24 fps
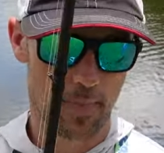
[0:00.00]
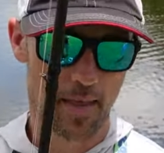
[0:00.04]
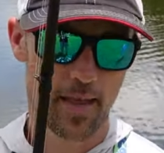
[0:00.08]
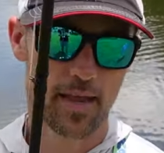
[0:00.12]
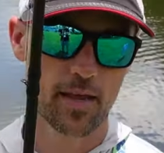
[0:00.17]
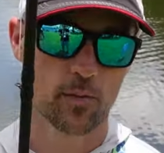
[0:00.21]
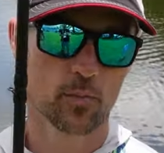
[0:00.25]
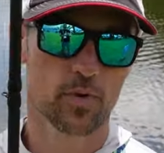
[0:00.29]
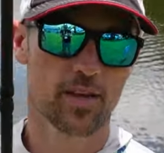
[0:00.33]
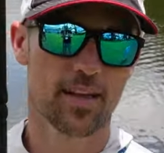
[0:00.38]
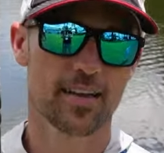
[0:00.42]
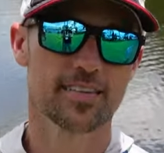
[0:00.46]

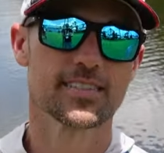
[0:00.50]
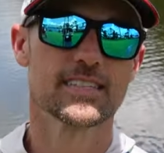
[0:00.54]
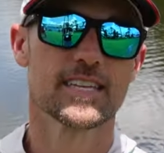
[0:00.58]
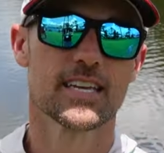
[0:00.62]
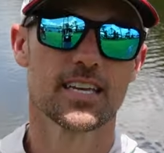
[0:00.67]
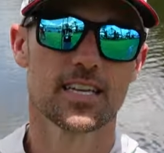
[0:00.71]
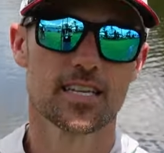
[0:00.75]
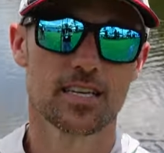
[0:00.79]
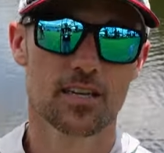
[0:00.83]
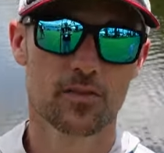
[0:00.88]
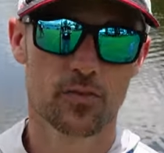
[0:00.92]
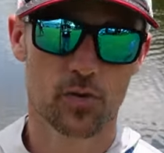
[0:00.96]
and we got
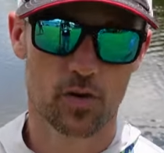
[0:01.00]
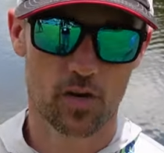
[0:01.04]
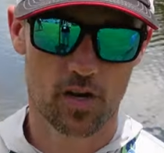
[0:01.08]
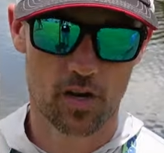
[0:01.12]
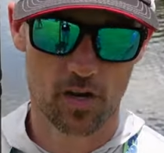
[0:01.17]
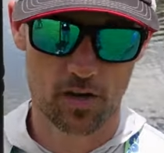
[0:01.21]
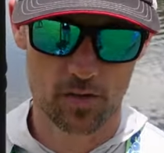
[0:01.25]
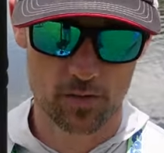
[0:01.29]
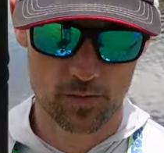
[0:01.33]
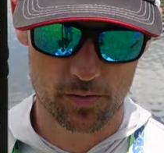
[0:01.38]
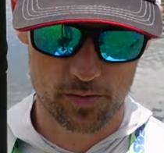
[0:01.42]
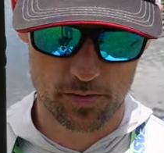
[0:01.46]
10 different
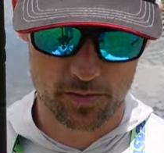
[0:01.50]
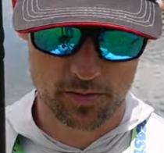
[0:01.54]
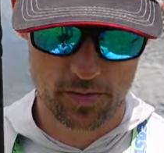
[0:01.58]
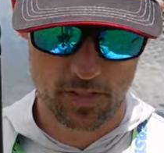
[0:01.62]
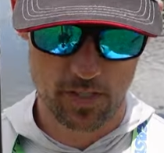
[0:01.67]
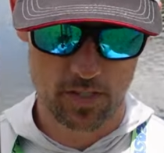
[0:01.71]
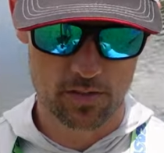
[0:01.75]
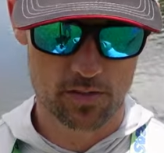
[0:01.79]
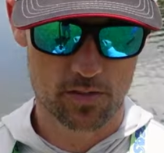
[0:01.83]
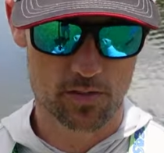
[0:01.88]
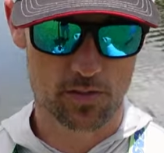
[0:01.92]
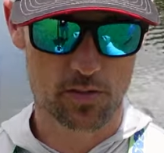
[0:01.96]
colors
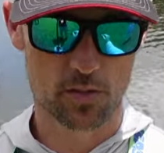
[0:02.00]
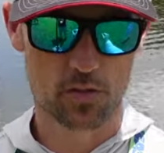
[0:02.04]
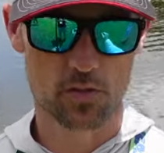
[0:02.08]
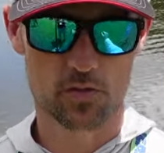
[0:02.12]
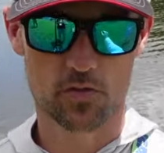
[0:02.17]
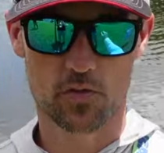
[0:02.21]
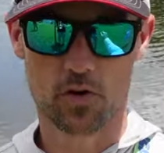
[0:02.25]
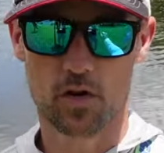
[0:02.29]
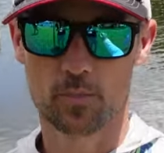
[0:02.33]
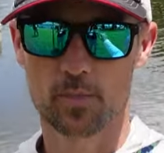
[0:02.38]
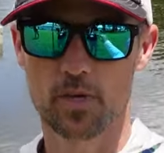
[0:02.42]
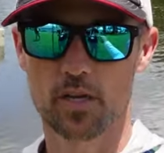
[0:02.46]
to choose
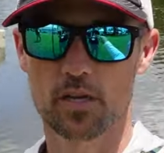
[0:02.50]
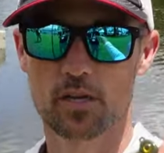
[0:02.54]
from,